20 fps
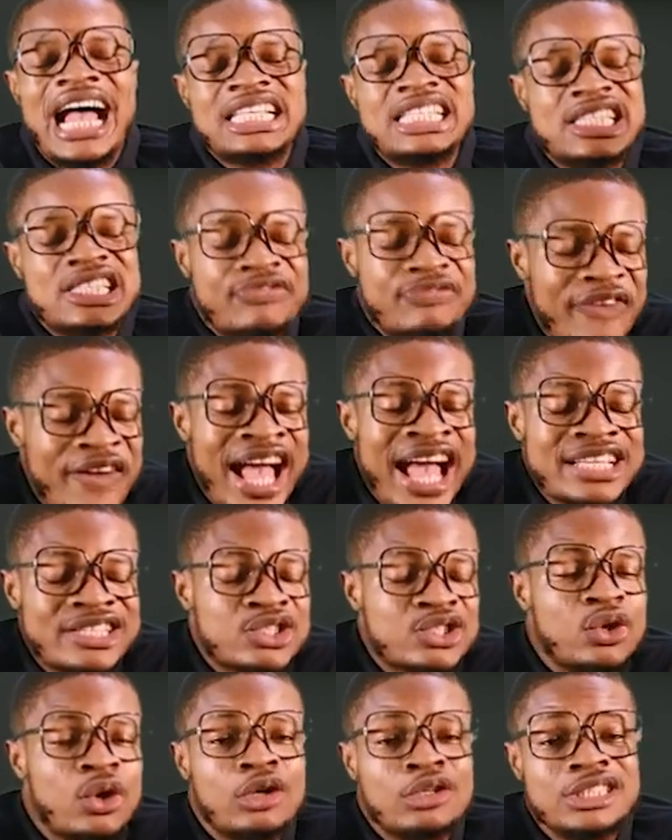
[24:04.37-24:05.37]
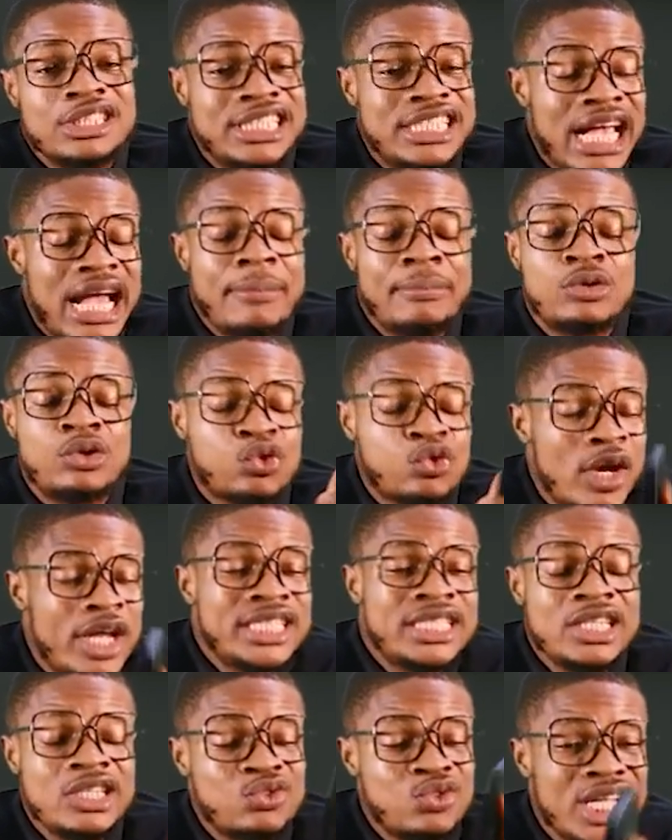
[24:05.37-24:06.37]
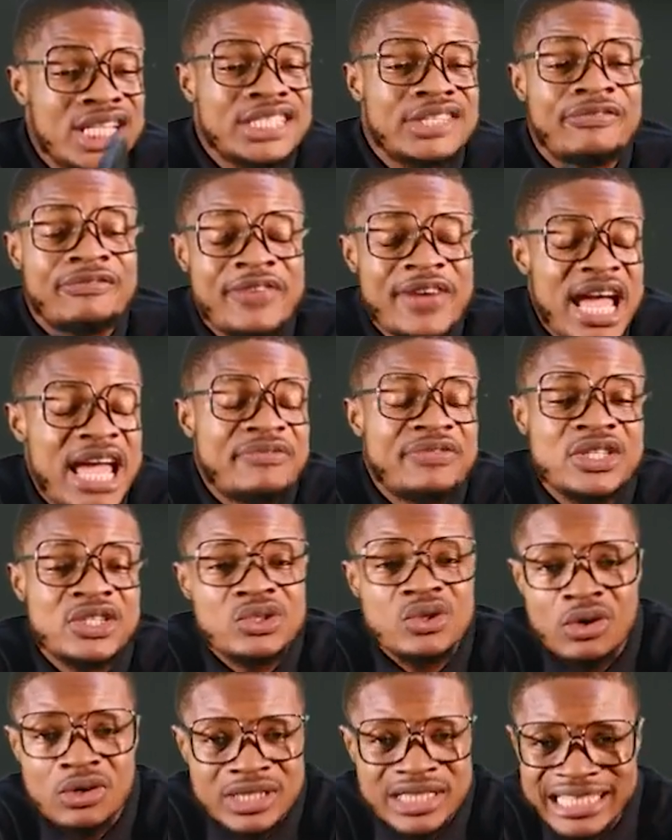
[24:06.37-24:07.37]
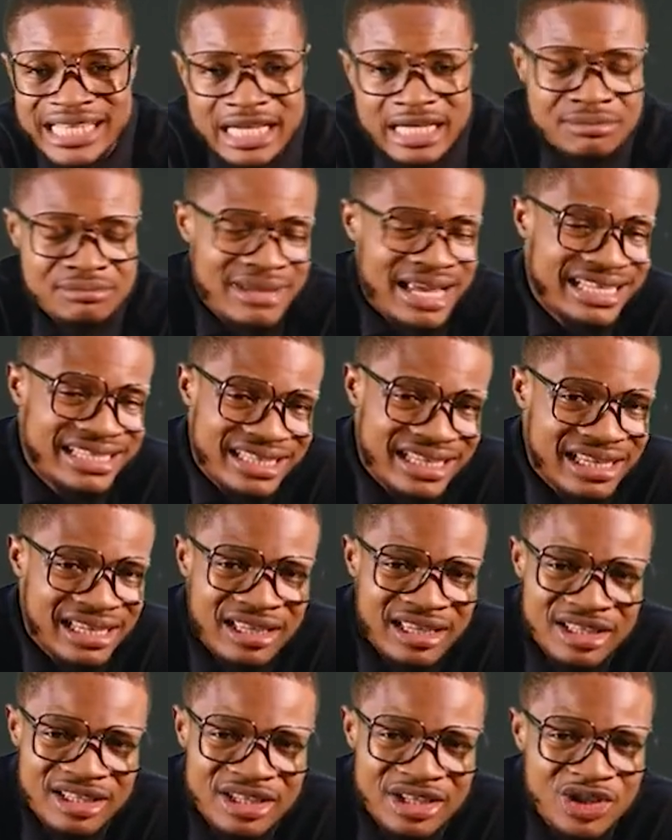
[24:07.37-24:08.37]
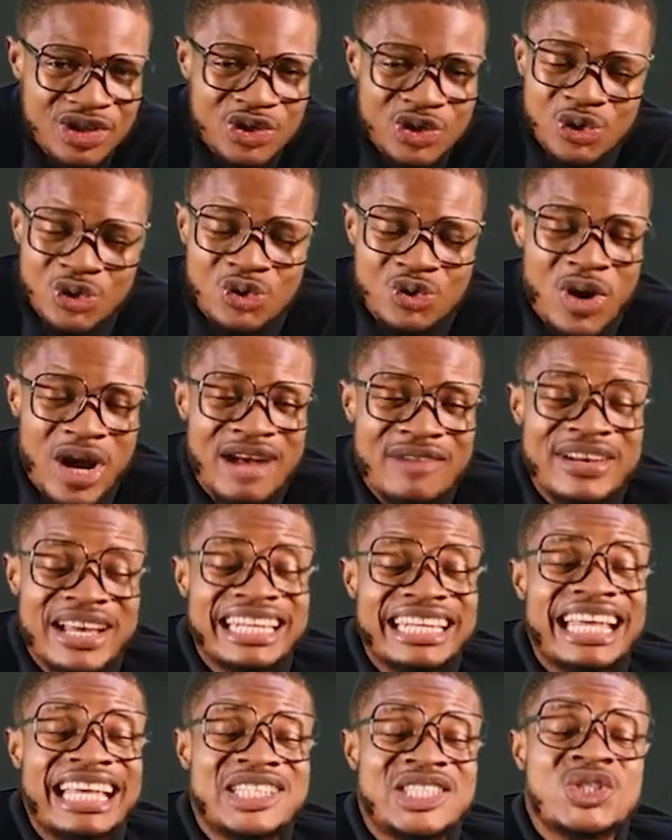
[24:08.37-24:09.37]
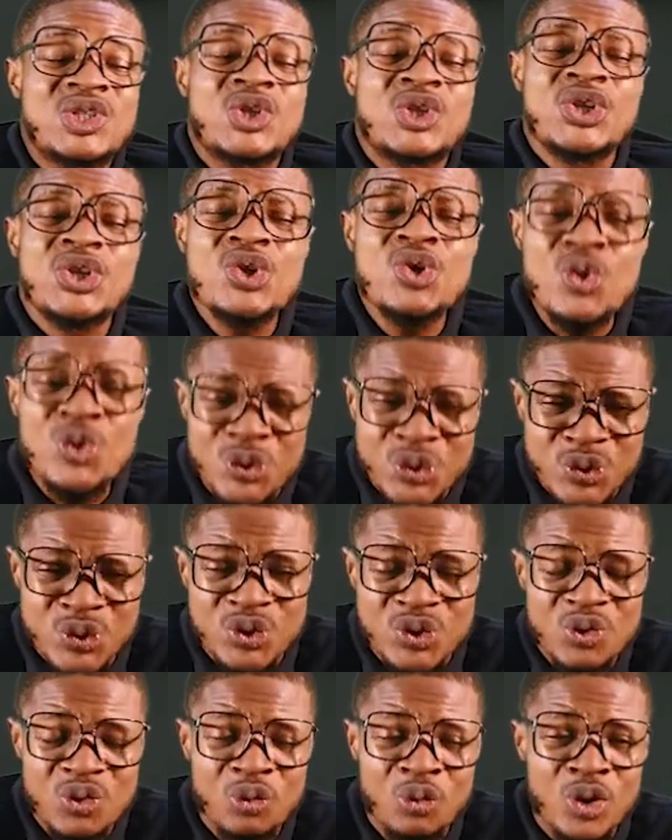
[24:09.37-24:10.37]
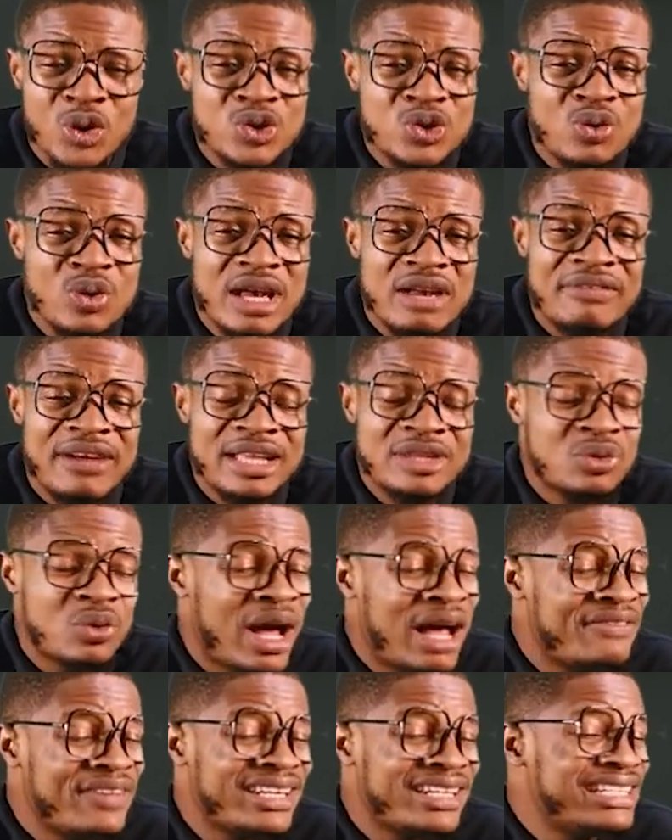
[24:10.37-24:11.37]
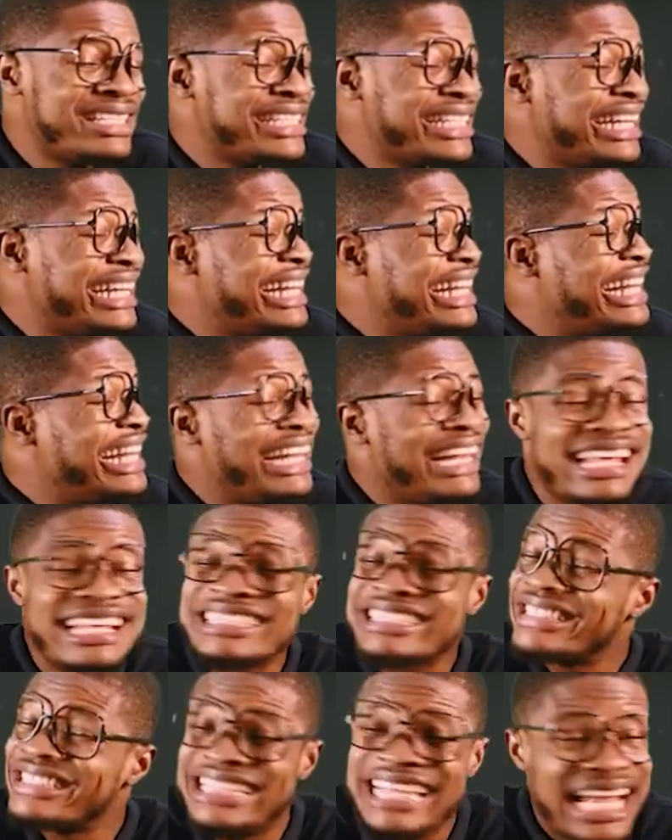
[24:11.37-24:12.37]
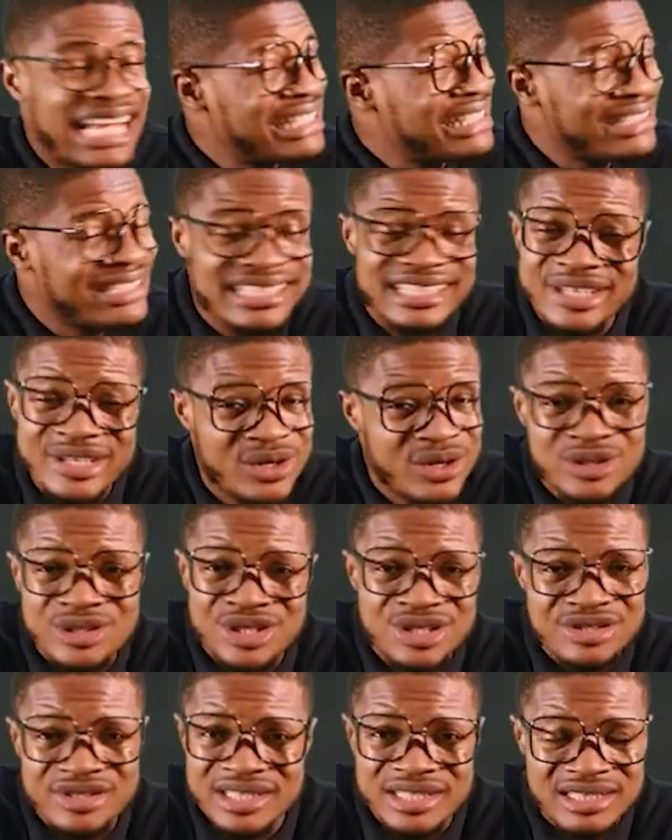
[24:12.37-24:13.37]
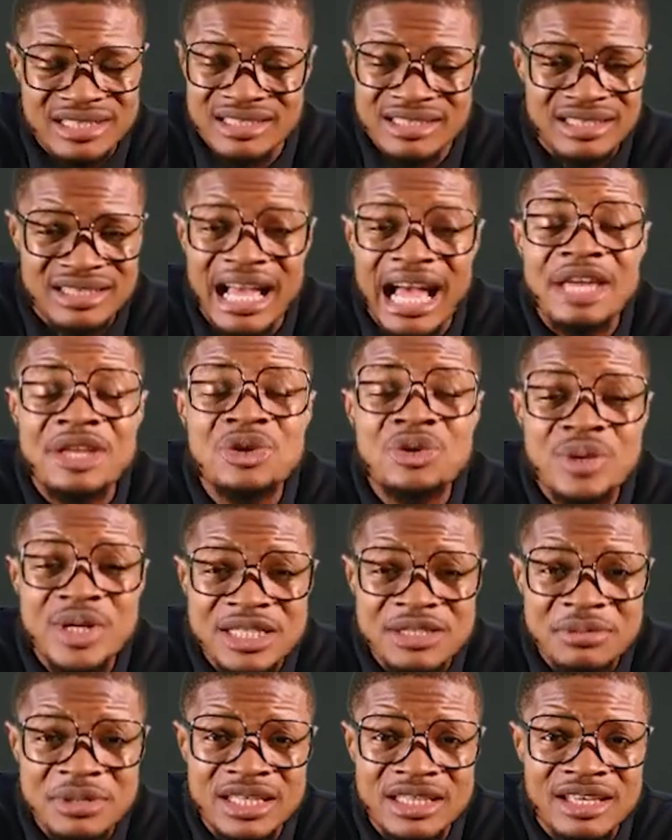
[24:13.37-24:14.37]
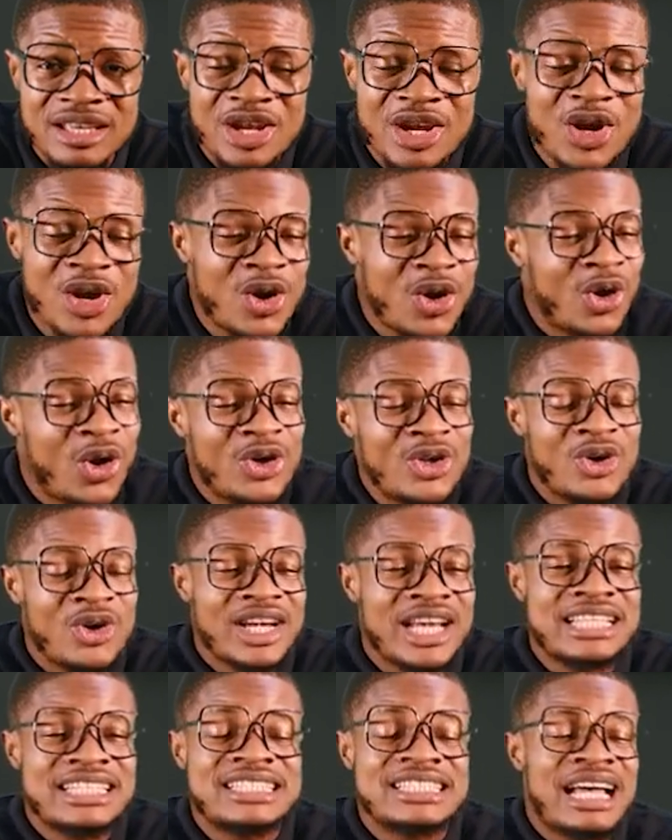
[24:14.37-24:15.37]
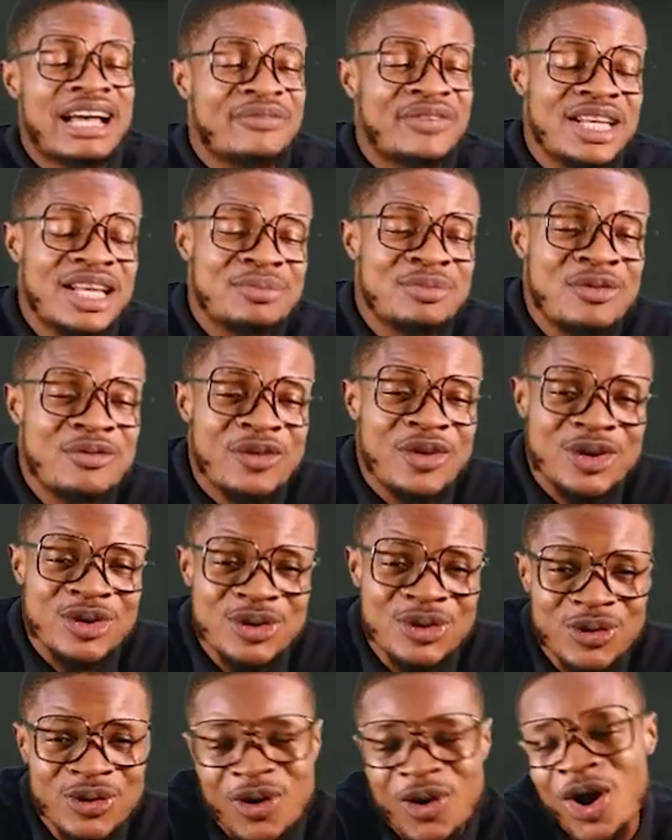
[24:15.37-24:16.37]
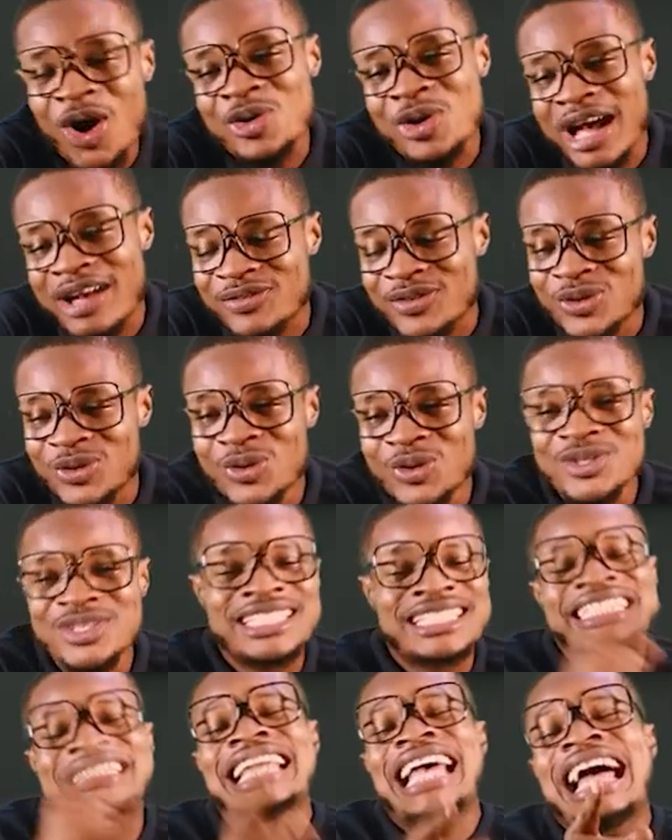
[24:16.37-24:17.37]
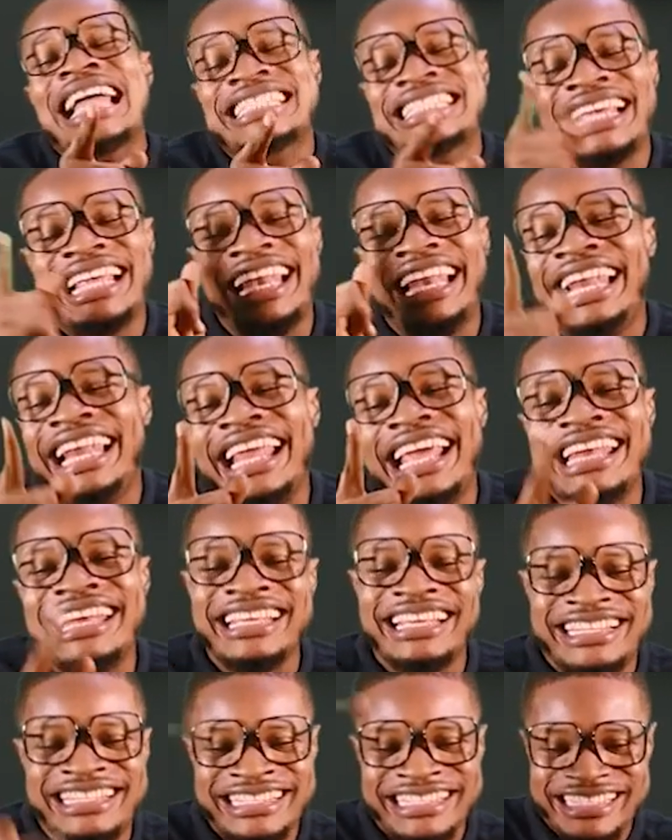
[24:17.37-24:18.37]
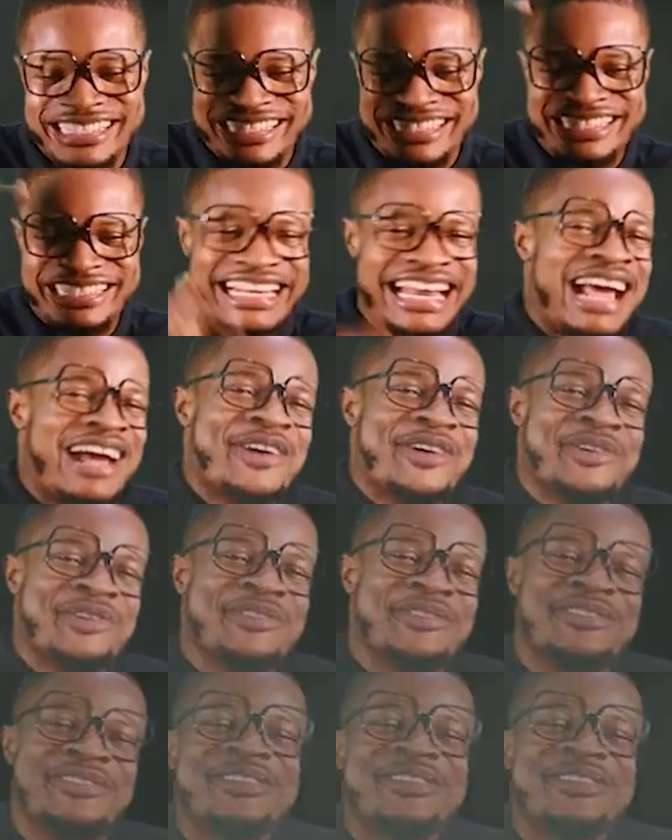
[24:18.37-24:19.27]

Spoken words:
as far as your JAMB 2025 is concerned, my dear, you don't have an excuse whatsoever to have anything less than 300. Are you with me? All your classes are available for you. All you have to do, start learning now.